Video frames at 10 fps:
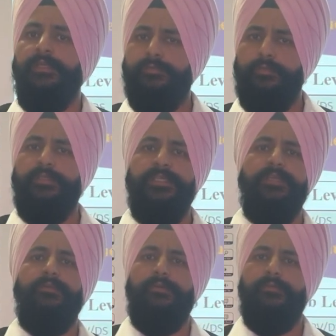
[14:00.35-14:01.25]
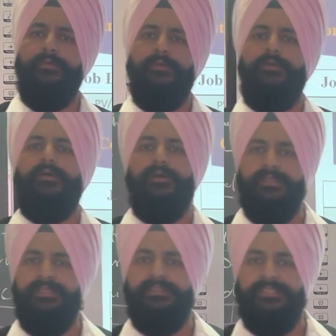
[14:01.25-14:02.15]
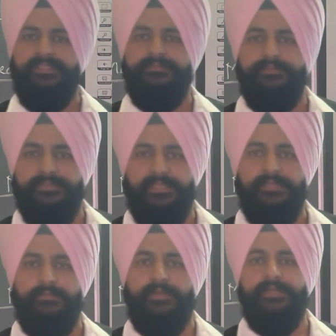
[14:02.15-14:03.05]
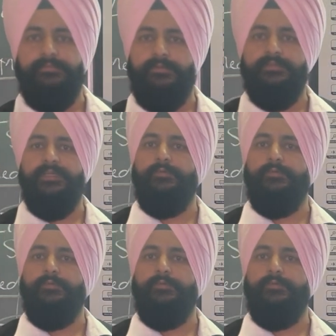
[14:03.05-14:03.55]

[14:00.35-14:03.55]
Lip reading: So he look for all the things which are required for the